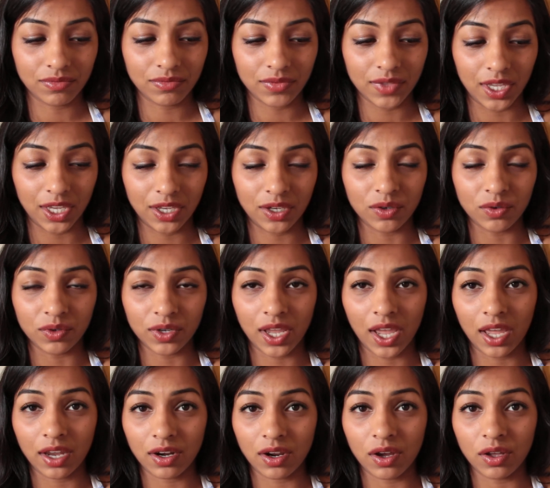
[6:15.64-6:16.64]
like you'll
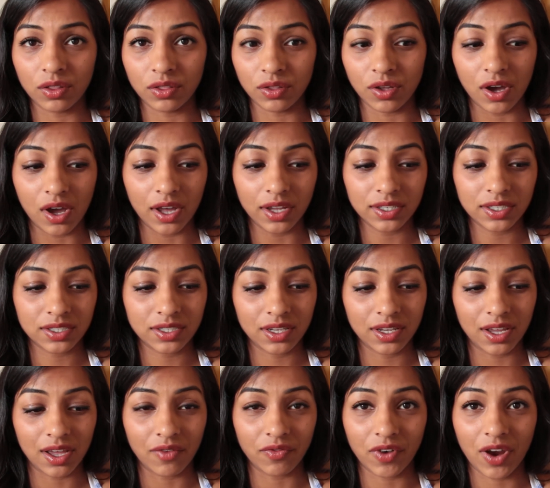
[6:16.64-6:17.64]
get a lot
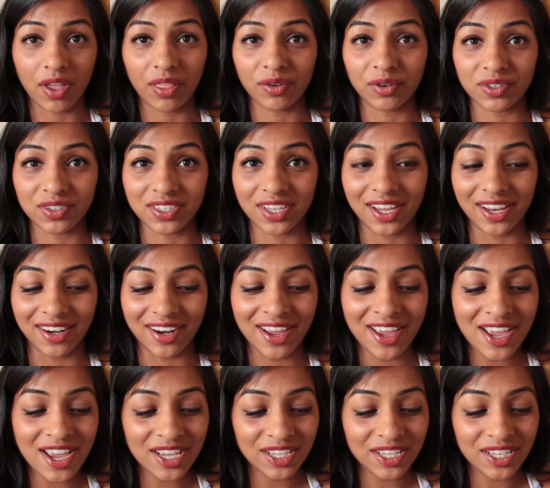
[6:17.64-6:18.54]
of colors in.